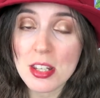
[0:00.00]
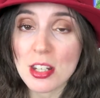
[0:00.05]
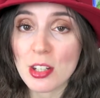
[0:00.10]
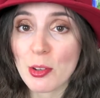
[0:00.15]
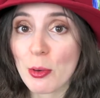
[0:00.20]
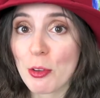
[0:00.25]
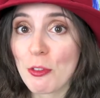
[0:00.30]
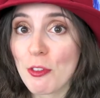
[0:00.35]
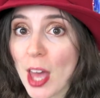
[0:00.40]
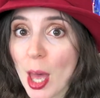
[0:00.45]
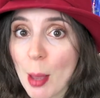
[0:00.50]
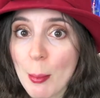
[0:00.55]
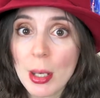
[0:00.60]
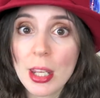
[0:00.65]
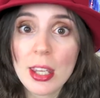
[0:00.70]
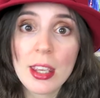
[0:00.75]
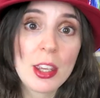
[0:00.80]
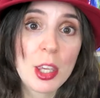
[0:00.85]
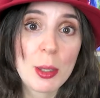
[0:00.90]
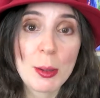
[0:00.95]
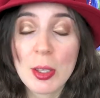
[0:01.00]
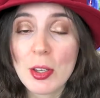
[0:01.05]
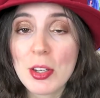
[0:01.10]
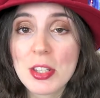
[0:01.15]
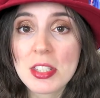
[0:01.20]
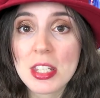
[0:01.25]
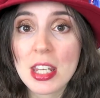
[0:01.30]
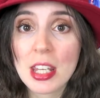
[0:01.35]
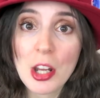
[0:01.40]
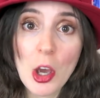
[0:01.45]
that deal with family and
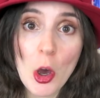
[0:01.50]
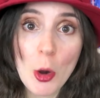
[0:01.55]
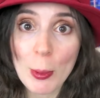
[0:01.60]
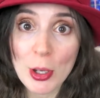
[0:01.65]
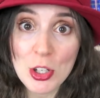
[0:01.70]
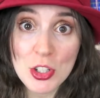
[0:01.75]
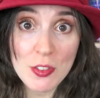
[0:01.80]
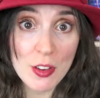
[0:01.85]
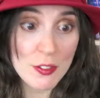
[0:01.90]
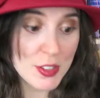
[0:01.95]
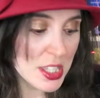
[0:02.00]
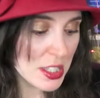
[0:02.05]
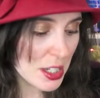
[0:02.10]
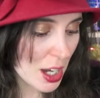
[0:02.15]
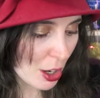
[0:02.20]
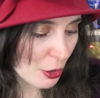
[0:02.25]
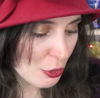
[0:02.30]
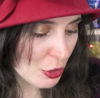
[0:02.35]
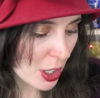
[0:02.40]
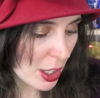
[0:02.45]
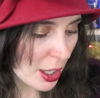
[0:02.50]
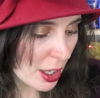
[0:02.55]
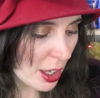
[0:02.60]
community and a whole bunch of other stuff.